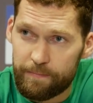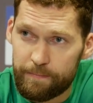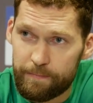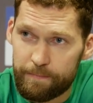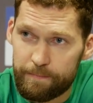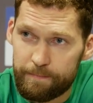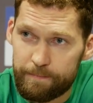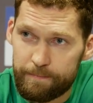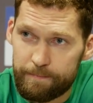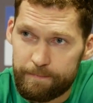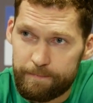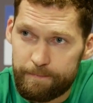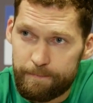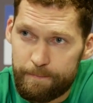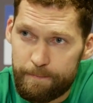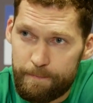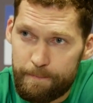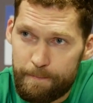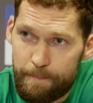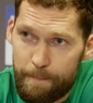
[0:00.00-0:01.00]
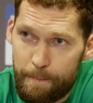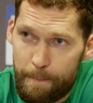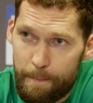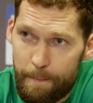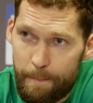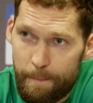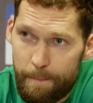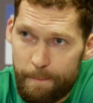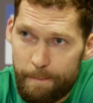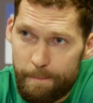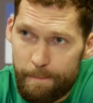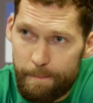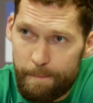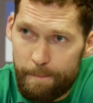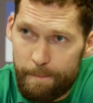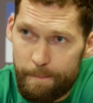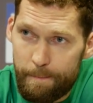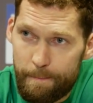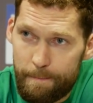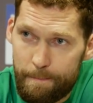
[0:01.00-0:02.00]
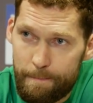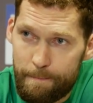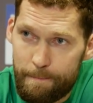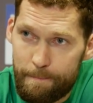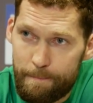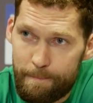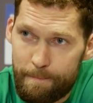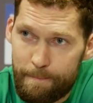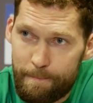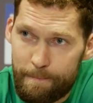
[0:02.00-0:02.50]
(no one is talking)